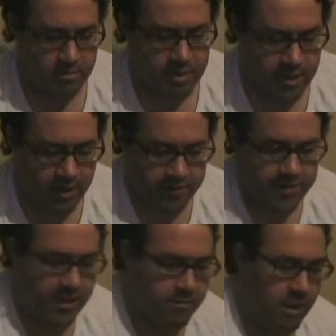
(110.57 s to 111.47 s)
But I
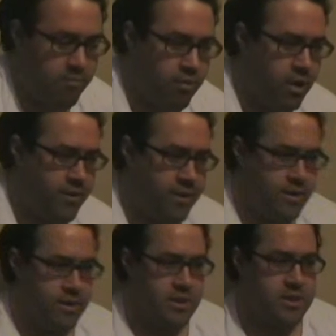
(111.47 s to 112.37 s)
think my brother,
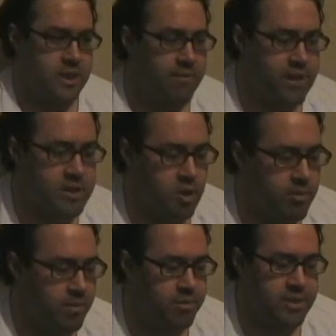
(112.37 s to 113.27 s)
something
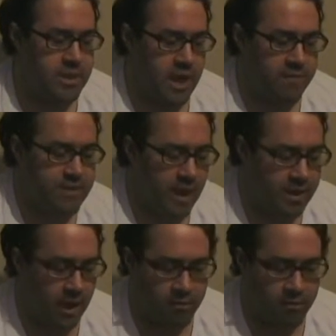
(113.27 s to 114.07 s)
told me to put the knife down.